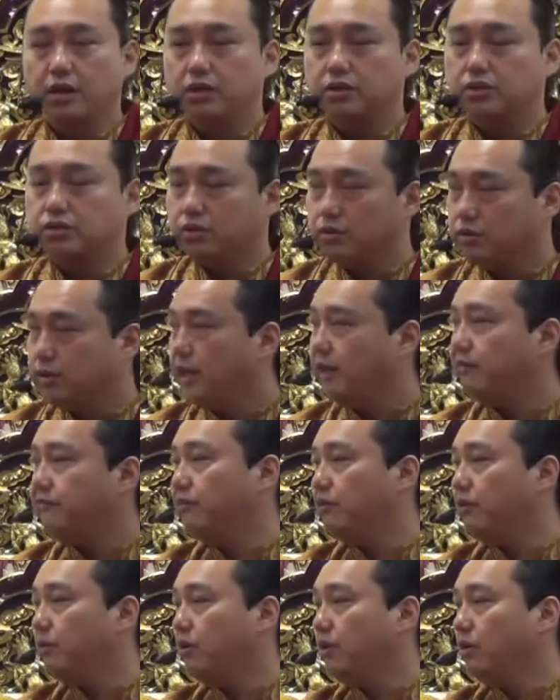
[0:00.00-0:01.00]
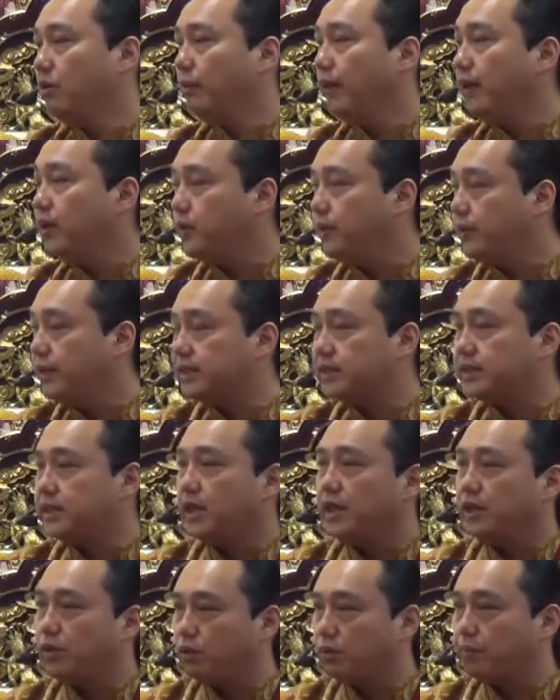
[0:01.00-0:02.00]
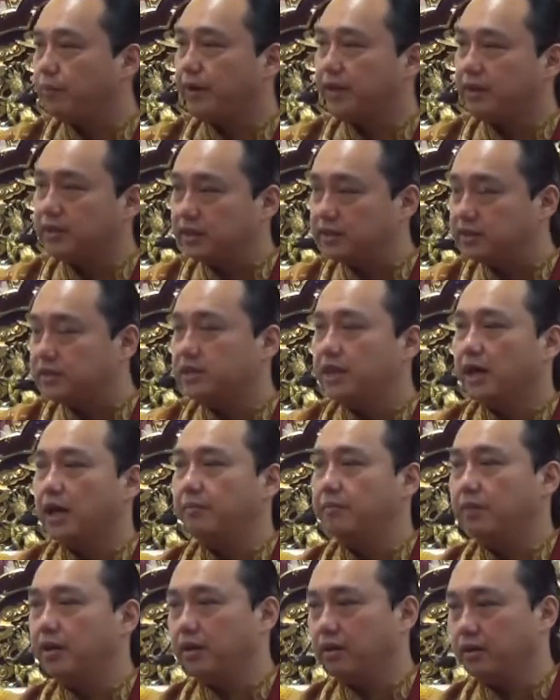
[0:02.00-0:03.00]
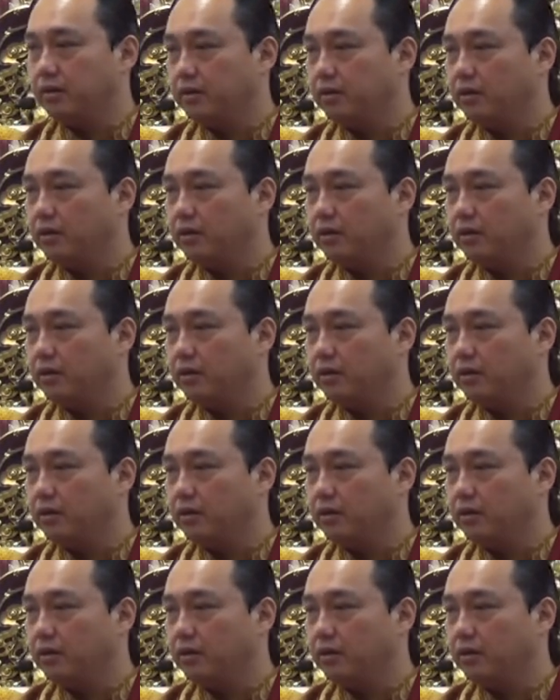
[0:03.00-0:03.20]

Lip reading: So therefore, when we say you practice Dharma,